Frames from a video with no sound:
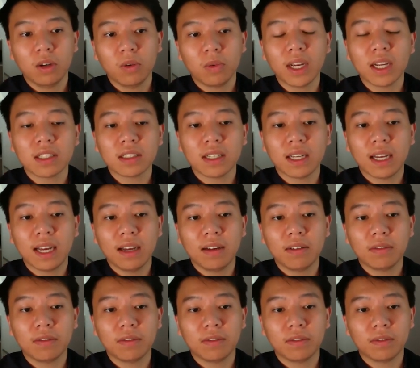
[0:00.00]
We actually
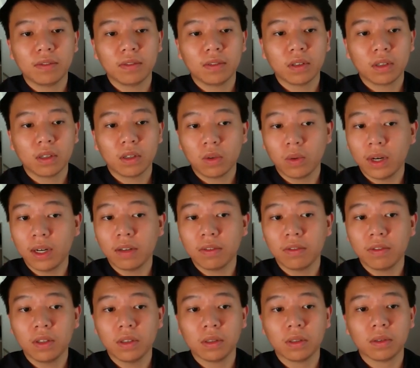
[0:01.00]
have quite a
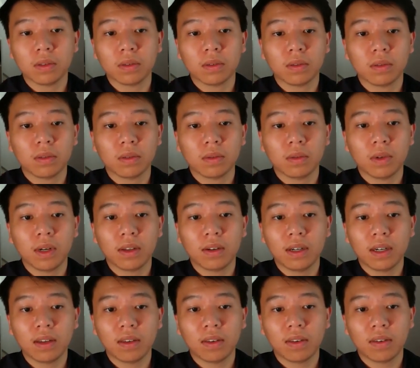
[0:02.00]
few,
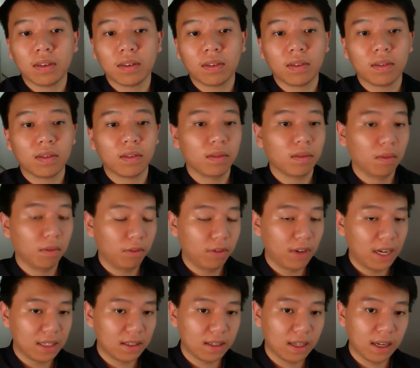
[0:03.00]
whether it's
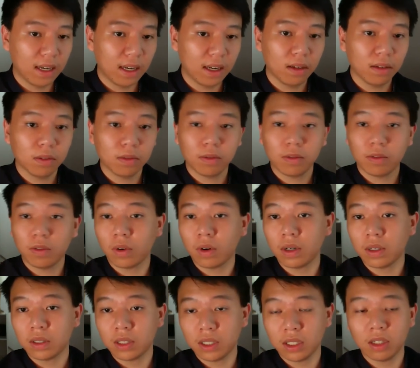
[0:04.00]
FASTA
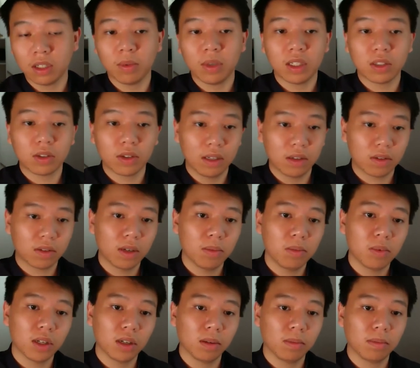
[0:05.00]
for genome and
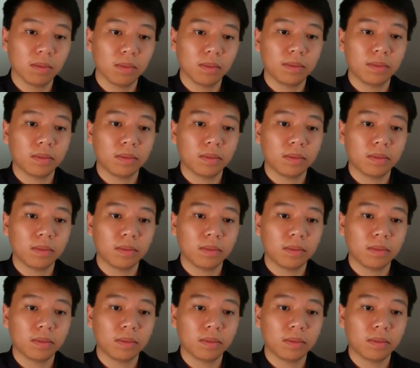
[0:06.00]
transcriptome,